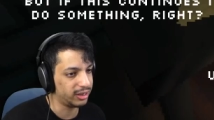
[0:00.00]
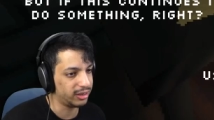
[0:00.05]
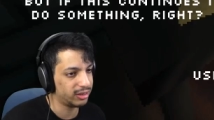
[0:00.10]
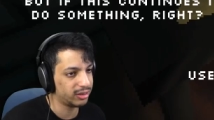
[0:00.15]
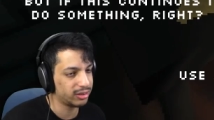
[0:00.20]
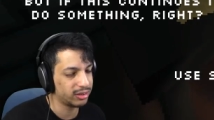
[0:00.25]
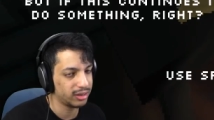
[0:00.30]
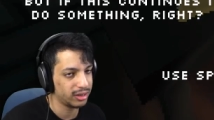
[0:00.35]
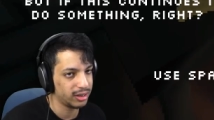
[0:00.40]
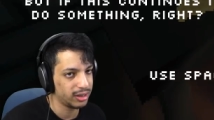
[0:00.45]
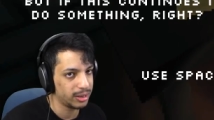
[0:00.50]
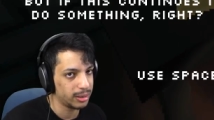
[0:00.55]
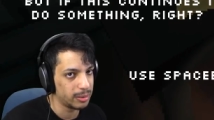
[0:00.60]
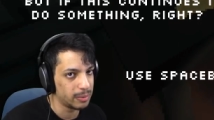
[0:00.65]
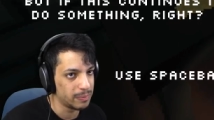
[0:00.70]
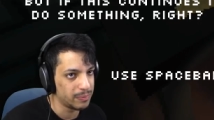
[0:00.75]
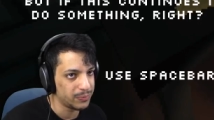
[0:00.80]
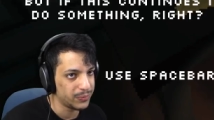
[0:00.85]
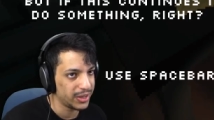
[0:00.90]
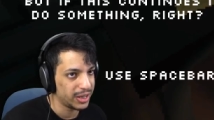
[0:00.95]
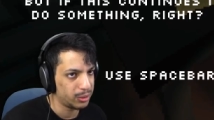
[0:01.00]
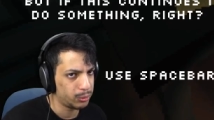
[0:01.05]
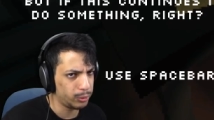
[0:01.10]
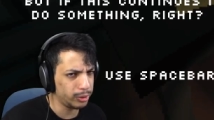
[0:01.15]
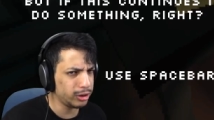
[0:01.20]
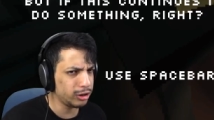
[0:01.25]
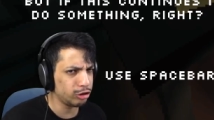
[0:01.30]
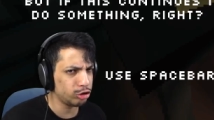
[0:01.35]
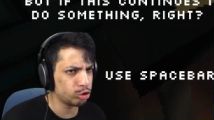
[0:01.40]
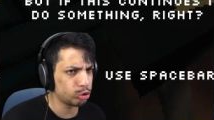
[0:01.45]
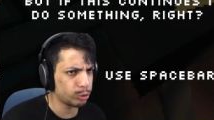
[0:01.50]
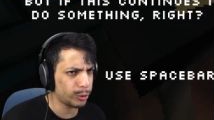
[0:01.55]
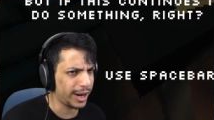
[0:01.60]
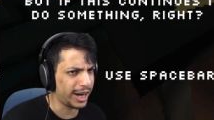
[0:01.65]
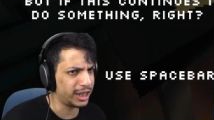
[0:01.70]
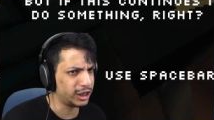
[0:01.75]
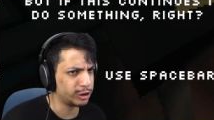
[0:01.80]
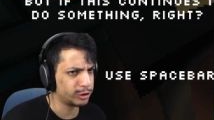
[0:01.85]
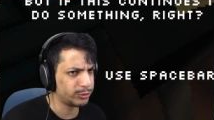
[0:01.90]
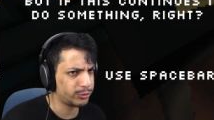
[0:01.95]
this. Really
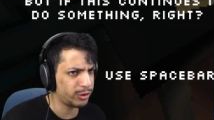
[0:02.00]
strange.